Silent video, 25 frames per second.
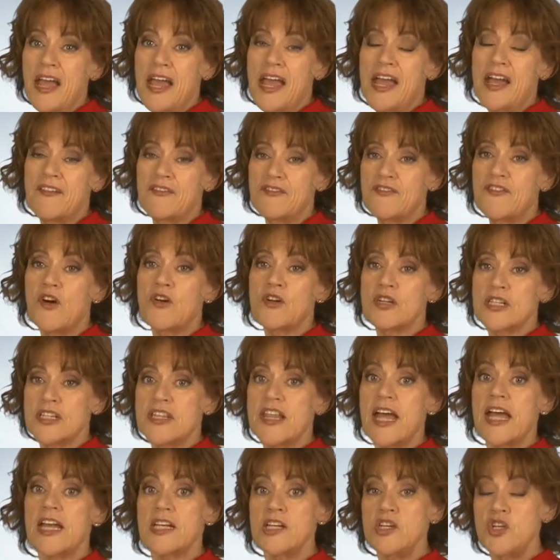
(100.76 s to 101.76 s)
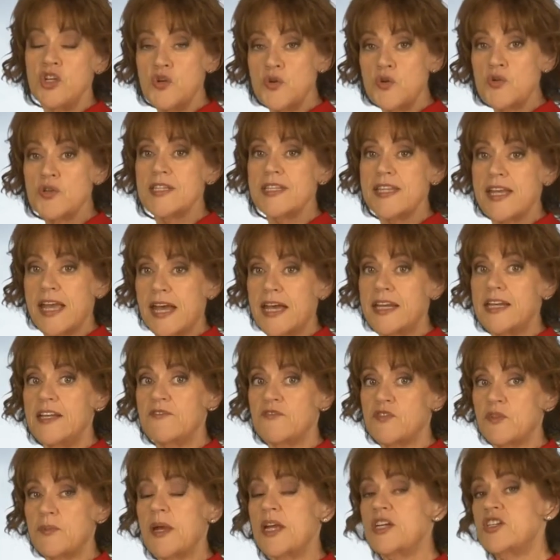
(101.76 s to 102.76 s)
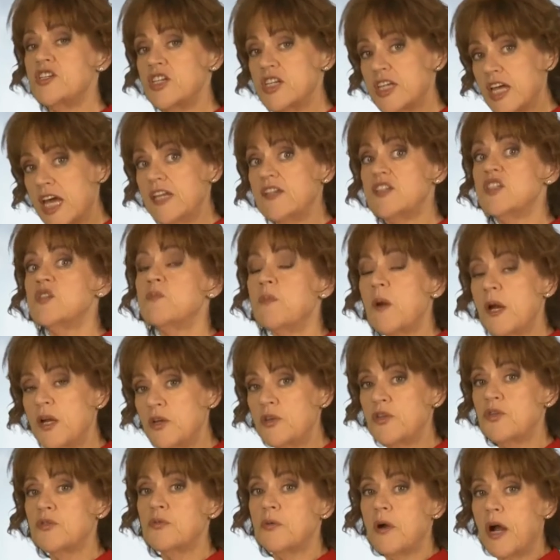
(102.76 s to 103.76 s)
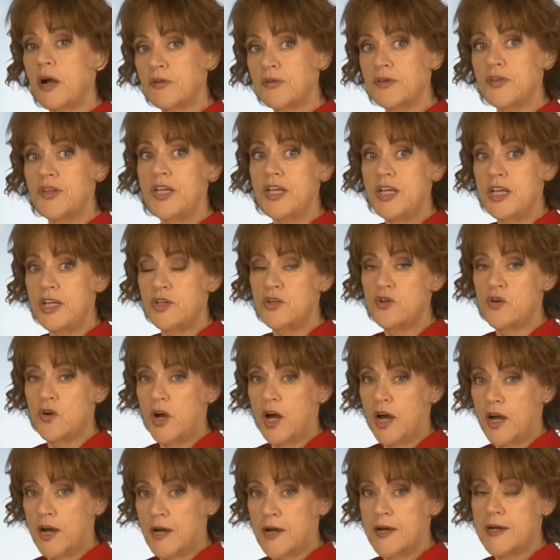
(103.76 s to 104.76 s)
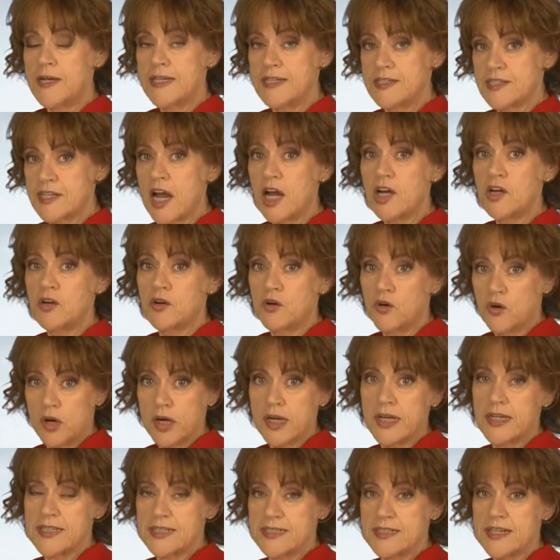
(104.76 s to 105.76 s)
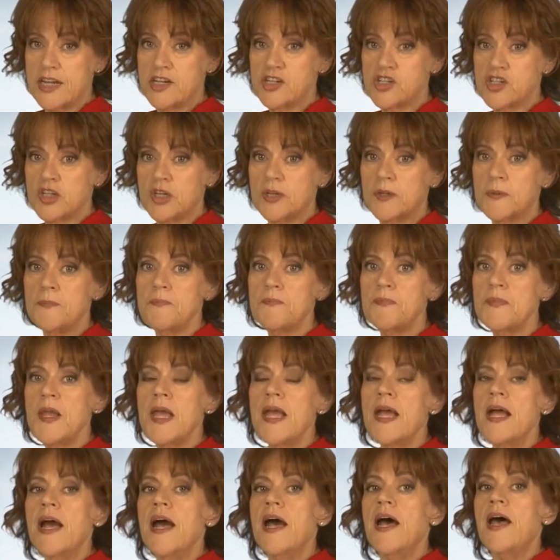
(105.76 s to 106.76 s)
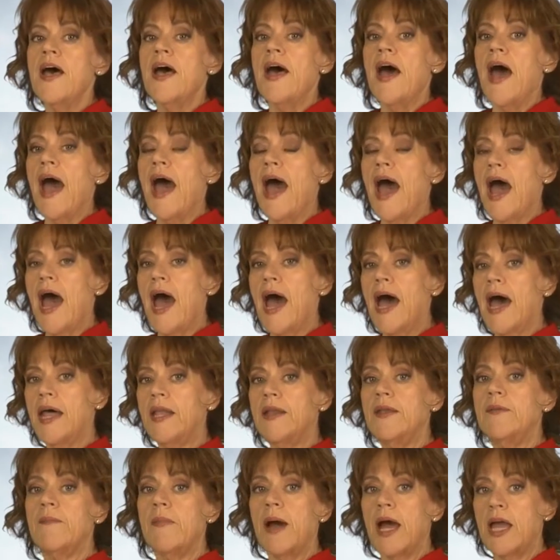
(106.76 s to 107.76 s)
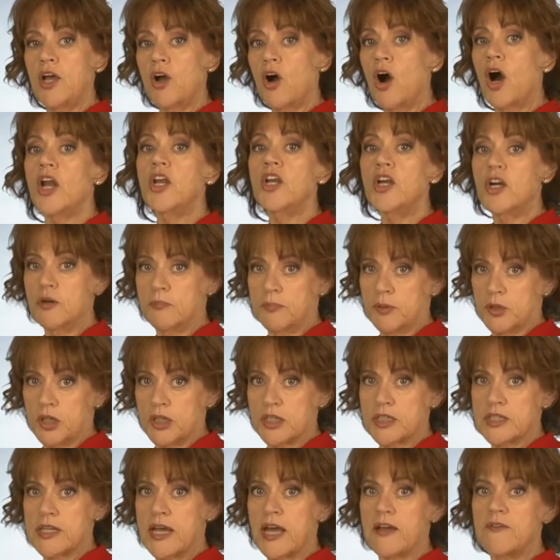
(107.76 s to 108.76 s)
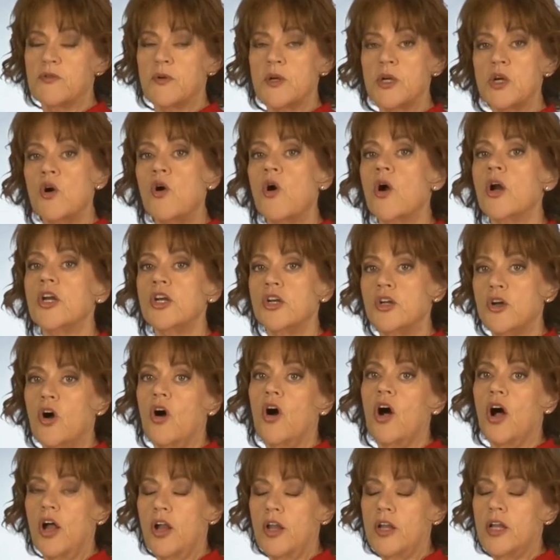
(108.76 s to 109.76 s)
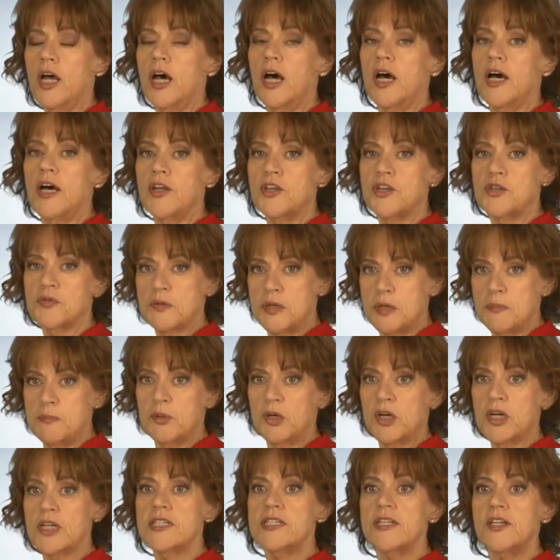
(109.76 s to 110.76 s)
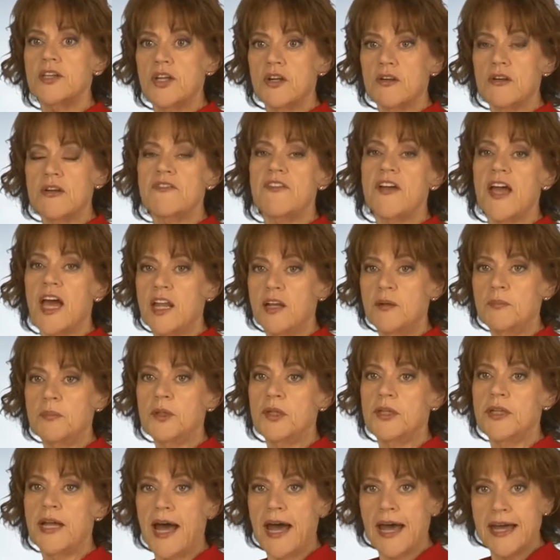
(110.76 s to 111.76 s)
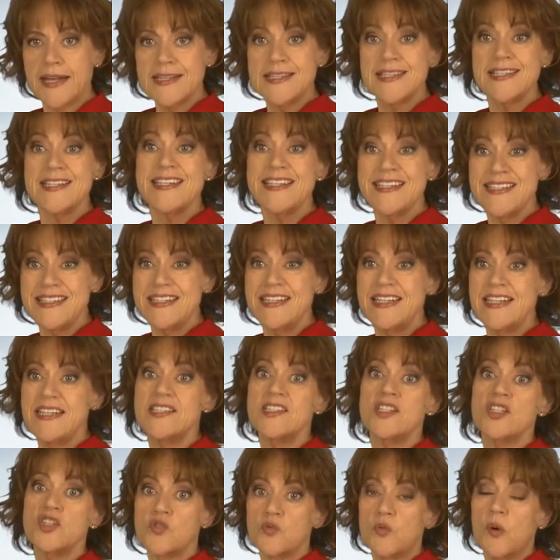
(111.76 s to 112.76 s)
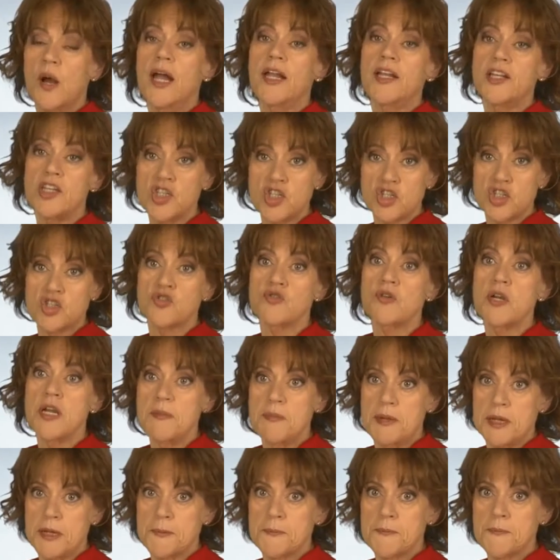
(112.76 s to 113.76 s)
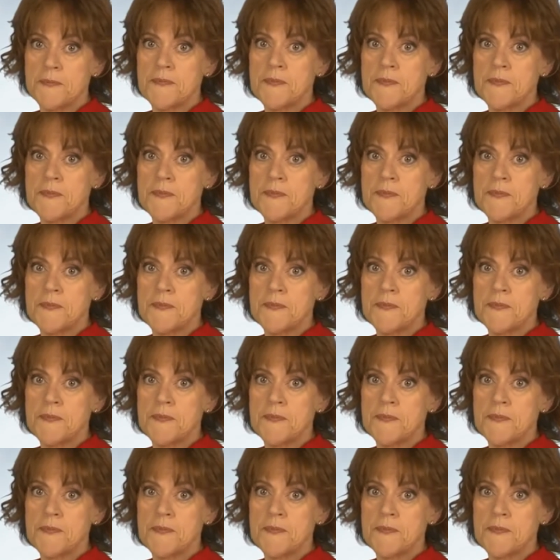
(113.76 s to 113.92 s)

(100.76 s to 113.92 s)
And folks then use that information to kind of spread it throughout the entire organization. On my audiobooks, I've recorded all 3 books, and they're available on CDs as well as streaming.